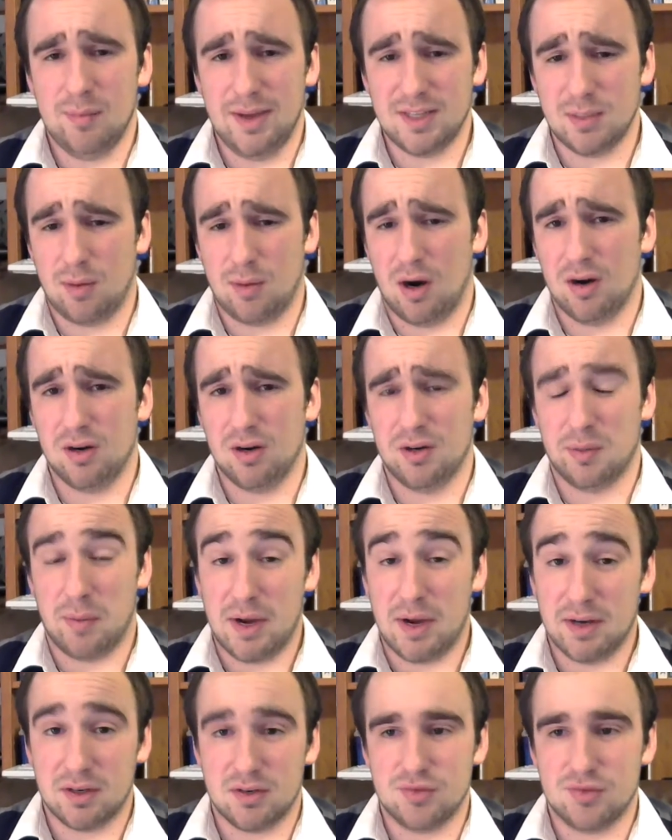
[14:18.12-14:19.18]
harder to
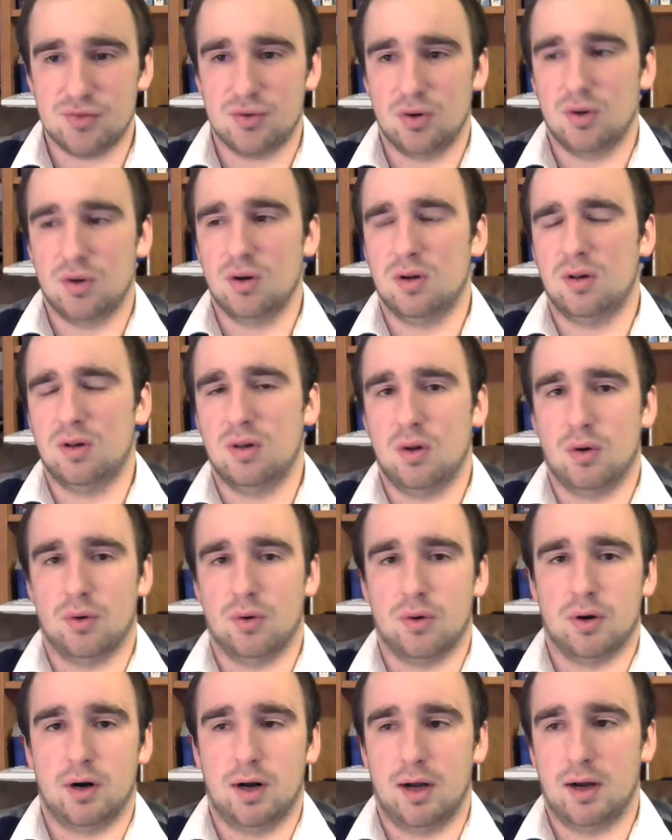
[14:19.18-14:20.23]
mind control
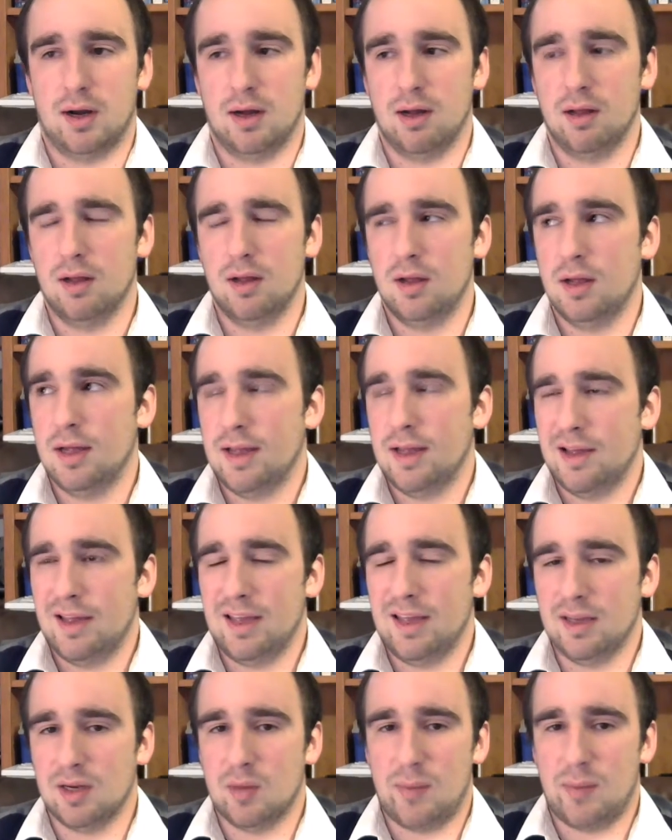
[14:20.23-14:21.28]
or
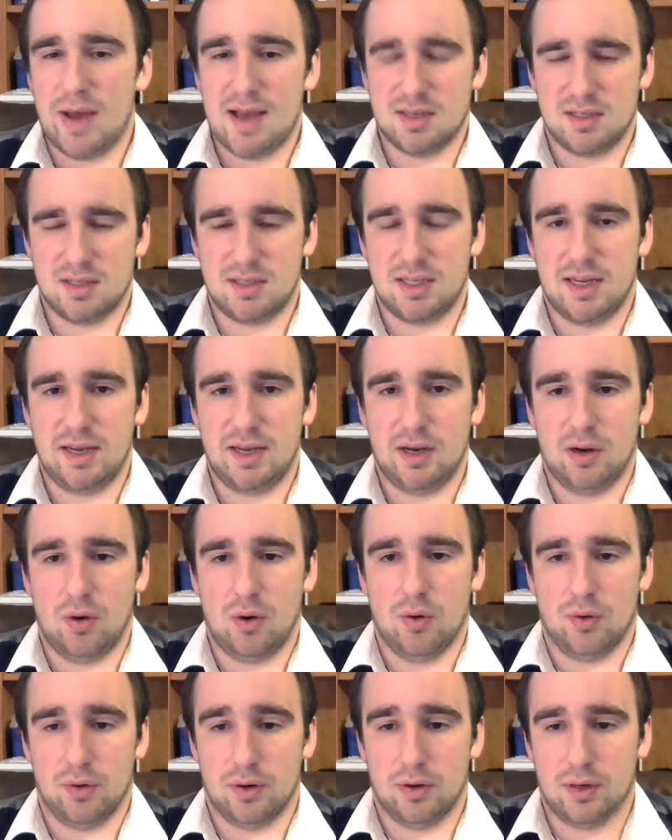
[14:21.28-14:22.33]
incapacitate
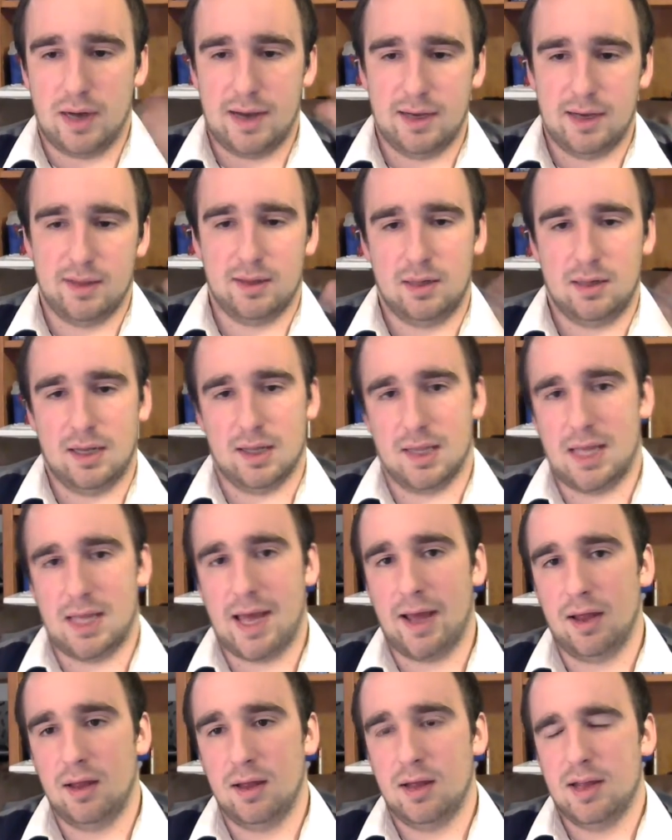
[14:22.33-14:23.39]
or anything like
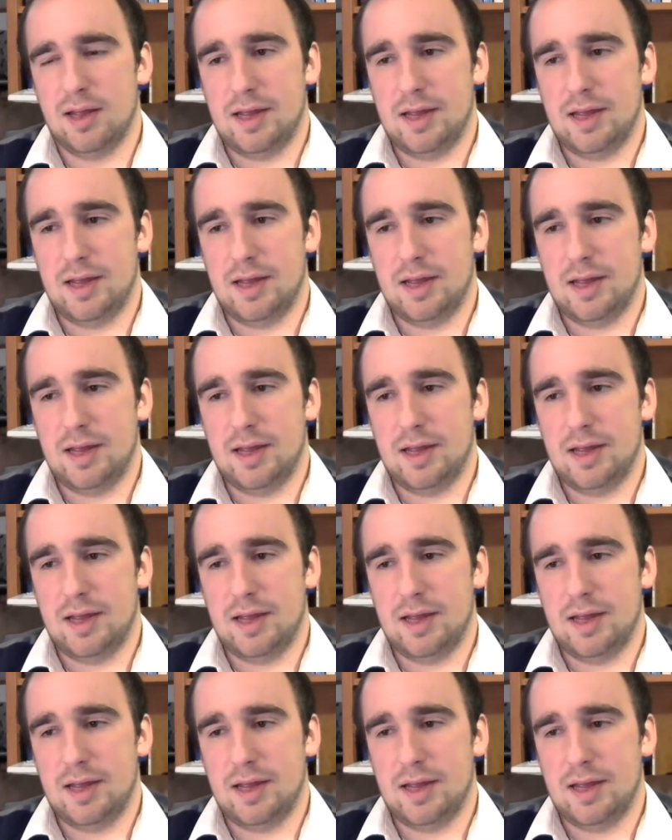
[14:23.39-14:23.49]
that.